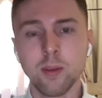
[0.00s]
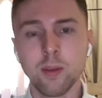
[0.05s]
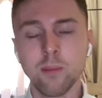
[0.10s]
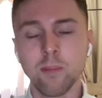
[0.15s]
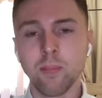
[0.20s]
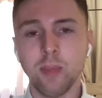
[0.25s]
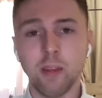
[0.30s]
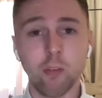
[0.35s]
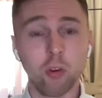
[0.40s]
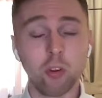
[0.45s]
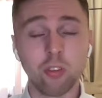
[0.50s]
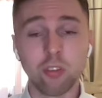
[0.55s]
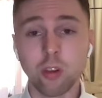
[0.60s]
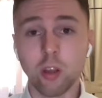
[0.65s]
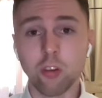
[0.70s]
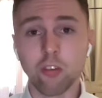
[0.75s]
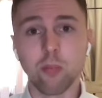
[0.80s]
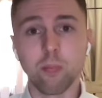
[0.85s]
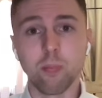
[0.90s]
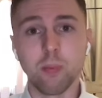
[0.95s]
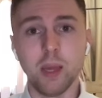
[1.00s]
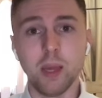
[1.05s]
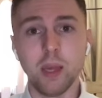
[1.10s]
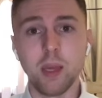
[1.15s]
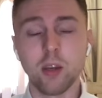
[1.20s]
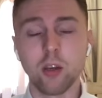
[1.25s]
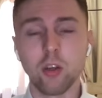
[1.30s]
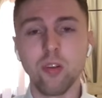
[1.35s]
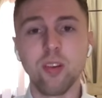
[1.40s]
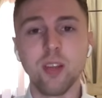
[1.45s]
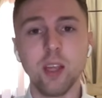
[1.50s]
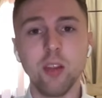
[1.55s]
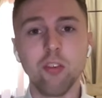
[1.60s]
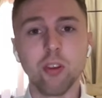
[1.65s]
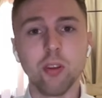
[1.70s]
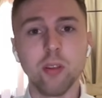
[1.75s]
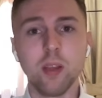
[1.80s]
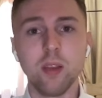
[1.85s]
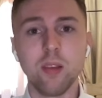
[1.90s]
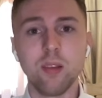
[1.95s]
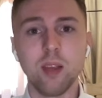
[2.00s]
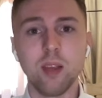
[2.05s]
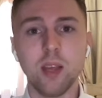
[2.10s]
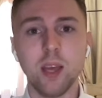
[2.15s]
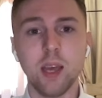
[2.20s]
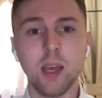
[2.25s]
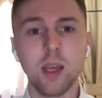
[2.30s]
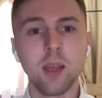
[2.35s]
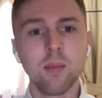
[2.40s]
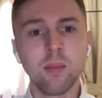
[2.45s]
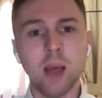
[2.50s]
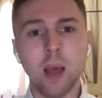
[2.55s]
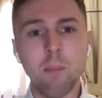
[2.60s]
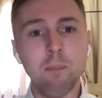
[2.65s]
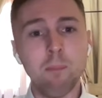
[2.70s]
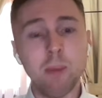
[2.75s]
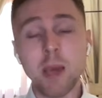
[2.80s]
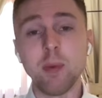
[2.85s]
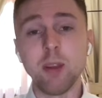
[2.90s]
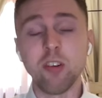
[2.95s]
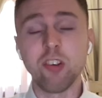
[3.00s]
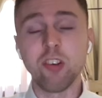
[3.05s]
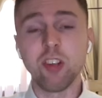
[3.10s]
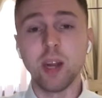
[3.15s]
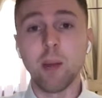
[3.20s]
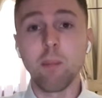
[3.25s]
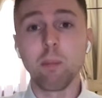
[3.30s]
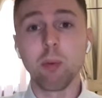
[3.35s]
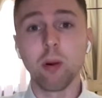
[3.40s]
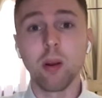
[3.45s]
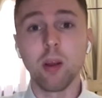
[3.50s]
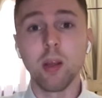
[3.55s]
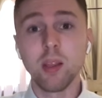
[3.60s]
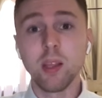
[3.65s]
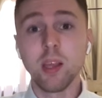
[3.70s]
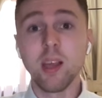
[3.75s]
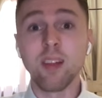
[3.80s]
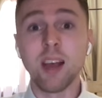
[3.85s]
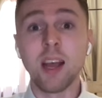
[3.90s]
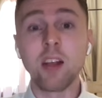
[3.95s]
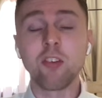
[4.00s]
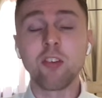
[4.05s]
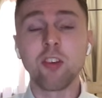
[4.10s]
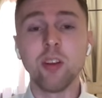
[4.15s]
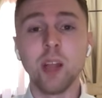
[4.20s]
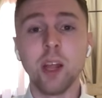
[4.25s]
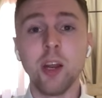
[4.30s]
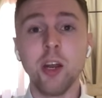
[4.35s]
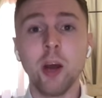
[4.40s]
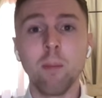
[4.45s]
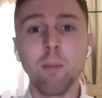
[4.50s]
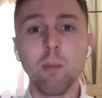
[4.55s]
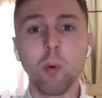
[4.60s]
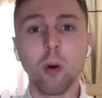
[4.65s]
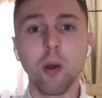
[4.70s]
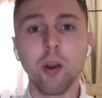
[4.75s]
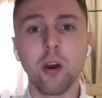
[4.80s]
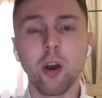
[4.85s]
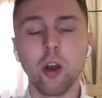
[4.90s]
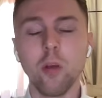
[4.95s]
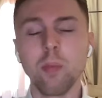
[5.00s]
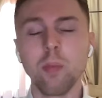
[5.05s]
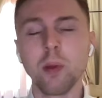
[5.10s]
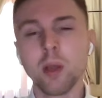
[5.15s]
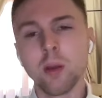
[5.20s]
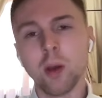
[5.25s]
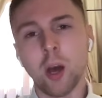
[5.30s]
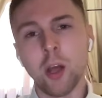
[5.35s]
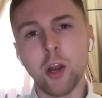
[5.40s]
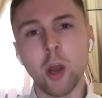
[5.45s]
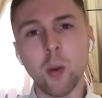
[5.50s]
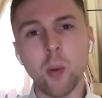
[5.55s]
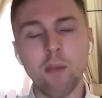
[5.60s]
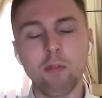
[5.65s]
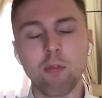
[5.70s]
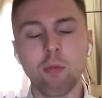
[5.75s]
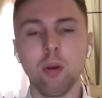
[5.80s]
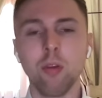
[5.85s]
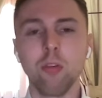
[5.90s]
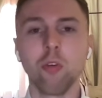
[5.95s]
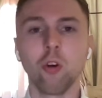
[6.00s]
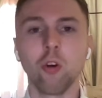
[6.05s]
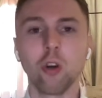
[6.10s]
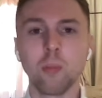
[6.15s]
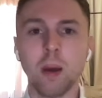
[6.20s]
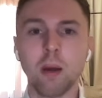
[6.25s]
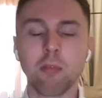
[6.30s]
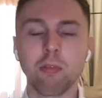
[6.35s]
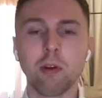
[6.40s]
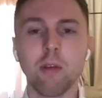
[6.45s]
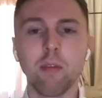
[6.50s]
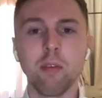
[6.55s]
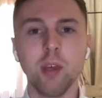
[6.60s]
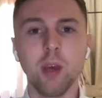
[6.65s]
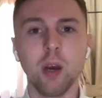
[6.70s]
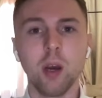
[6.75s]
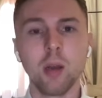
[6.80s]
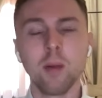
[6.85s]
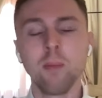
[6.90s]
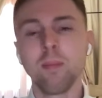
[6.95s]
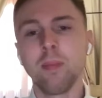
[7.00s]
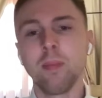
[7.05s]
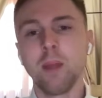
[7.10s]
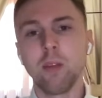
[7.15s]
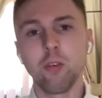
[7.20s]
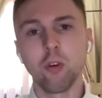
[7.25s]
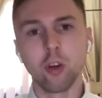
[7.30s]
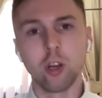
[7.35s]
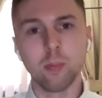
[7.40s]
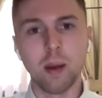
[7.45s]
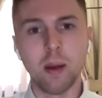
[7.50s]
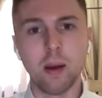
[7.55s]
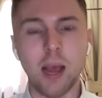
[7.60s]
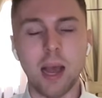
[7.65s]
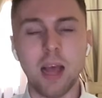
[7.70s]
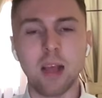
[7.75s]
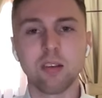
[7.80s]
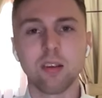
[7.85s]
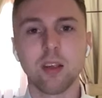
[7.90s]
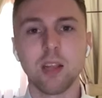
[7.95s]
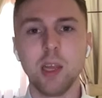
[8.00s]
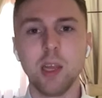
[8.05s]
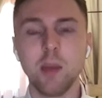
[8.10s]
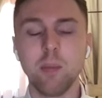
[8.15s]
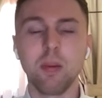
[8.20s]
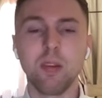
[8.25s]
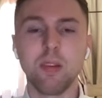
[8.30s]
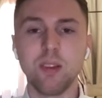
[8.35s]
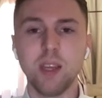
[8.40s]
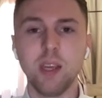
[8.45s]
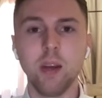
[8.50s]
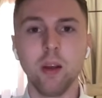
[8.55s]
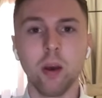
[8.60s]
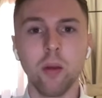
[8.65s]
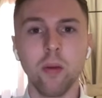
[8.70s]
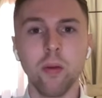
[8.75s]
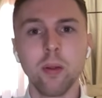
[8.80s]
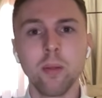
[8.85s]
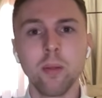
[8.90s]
They've got such a big contingent this year. And maybe Shin Emperor is actually their number one hope. I know everyone's talking about Forever Young. They're talking about Ascoli, Pacino.